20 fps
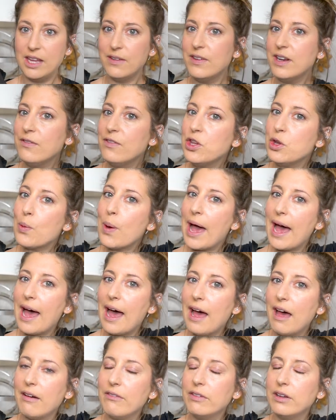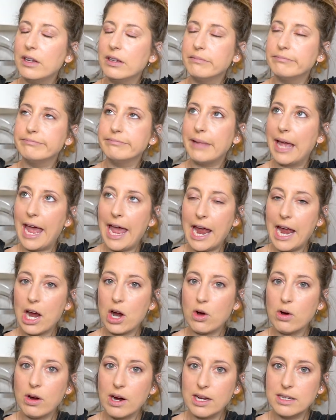Even if you have
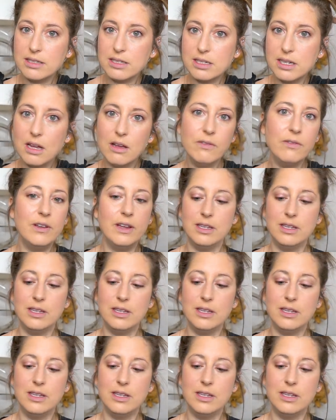hair and stuff,